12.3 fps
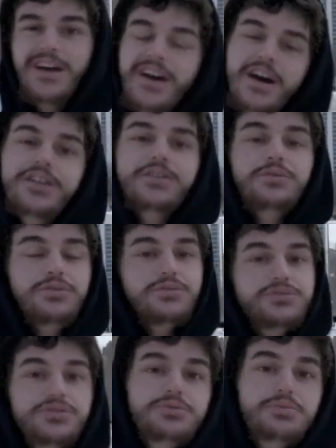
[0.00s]
I know
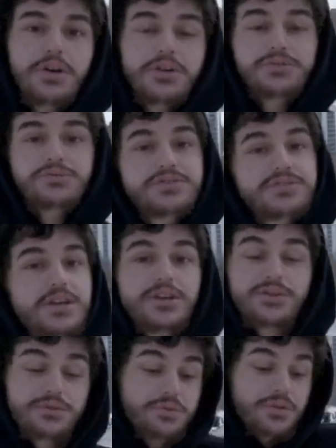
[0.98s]
you'll do all you
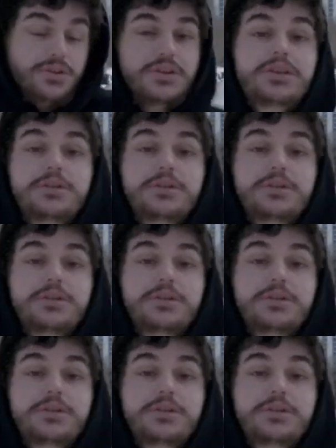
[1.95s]
say you will.